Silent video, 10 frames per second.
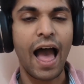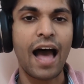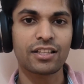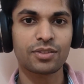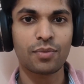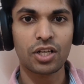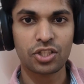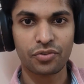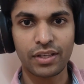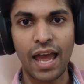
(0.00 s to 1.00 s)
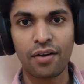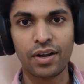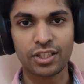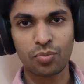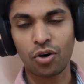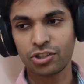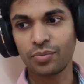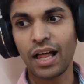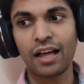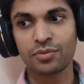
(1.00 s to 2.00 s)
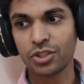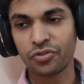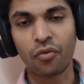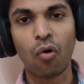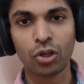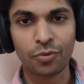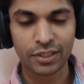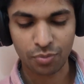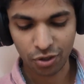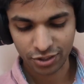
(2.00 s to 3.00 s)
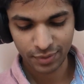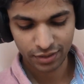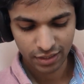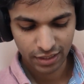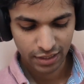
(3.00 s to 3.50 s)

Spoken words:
as much of an area as possible, as much of a volume as possible.